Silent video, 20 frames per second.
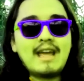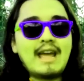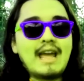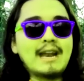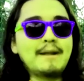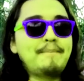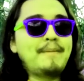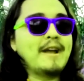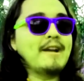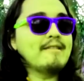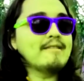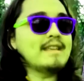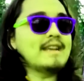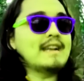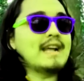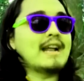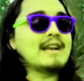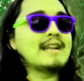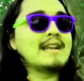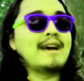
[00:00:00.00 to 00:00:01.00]
and apparently
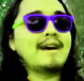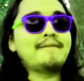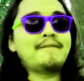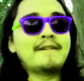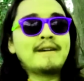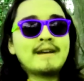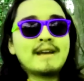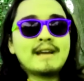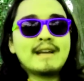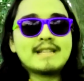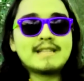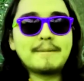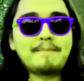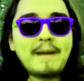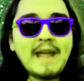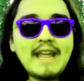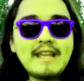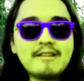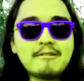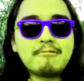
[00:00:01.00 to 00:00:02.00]
not enough to
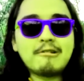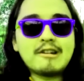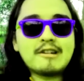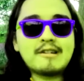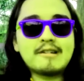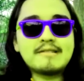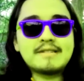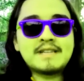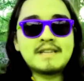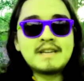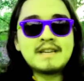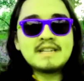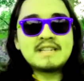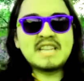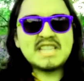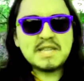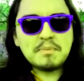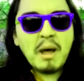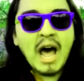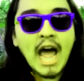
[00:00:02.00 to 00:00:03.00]
pay the workers
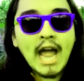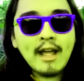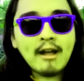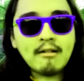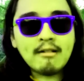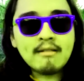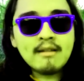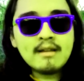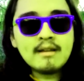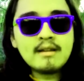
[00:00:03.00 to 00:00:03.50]
to smile.